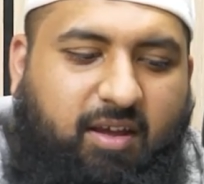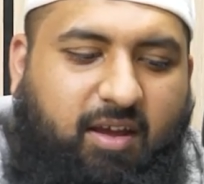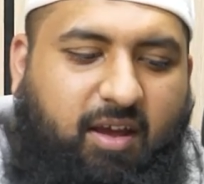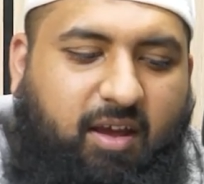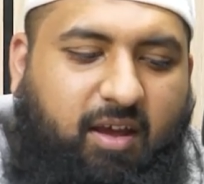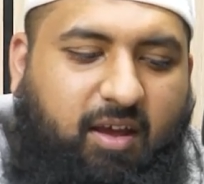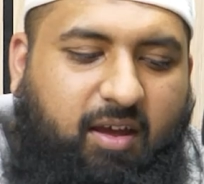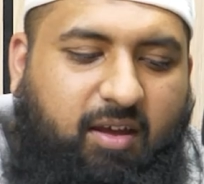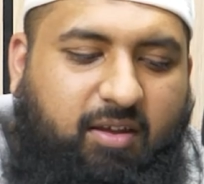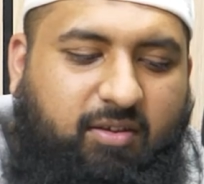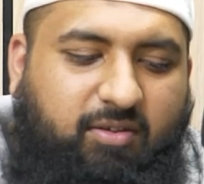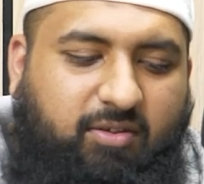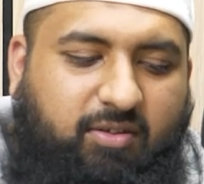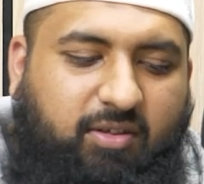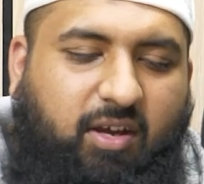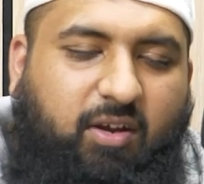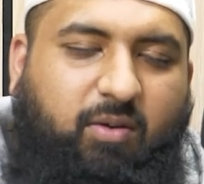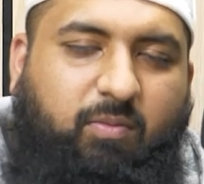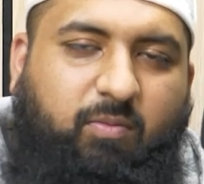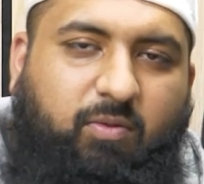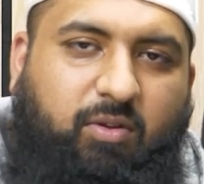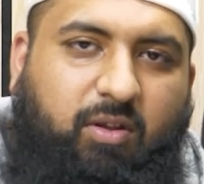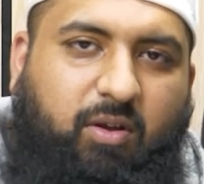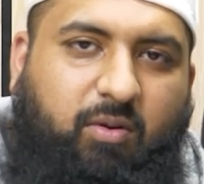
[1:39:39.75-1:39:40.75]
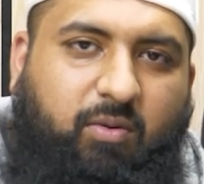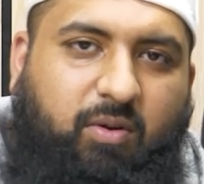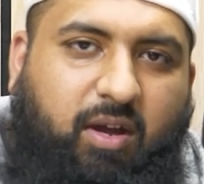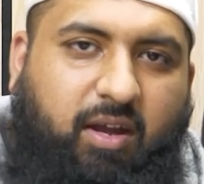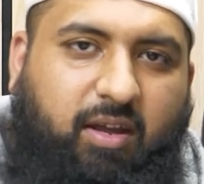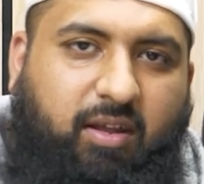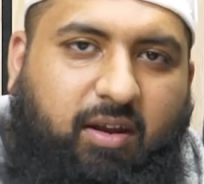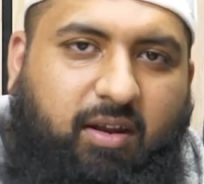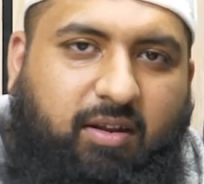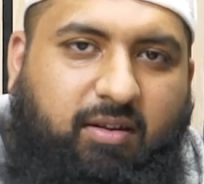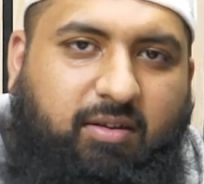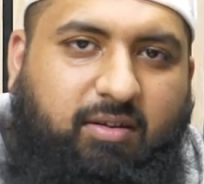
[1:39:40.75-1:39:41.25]
Jazakumullahu
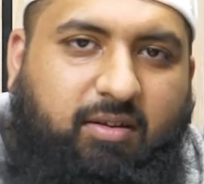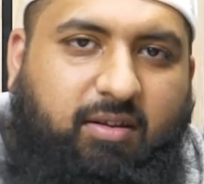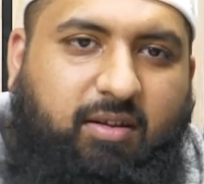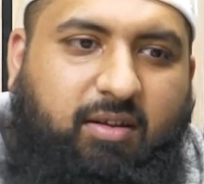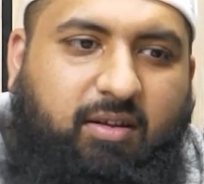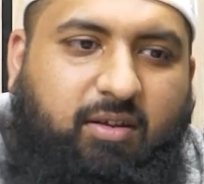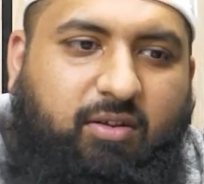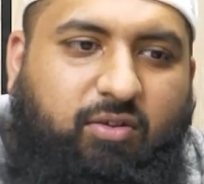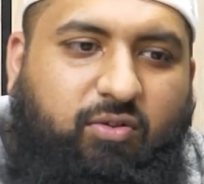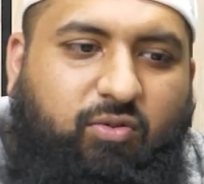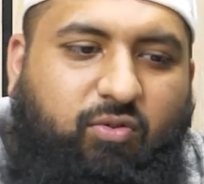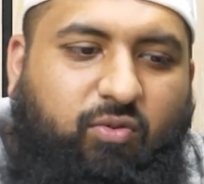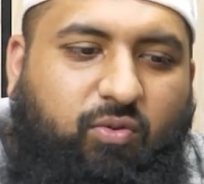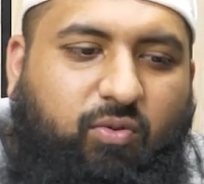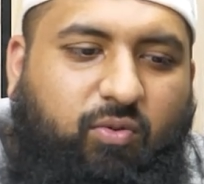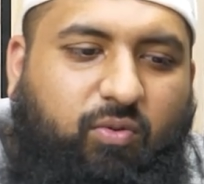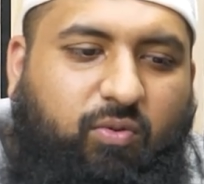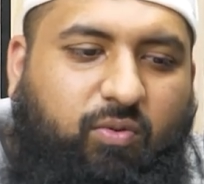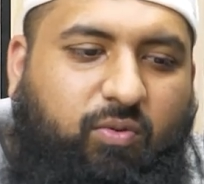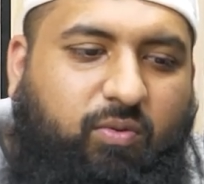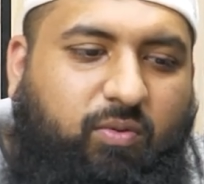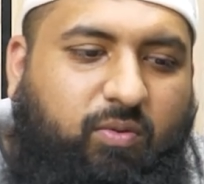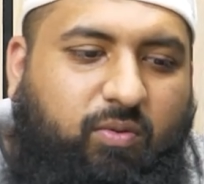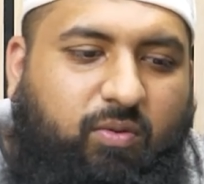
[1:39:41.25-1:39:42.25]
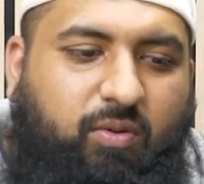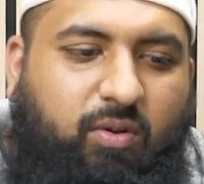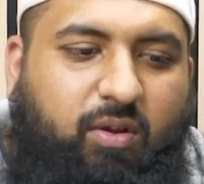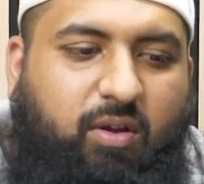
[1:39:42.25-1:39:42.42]
khairan to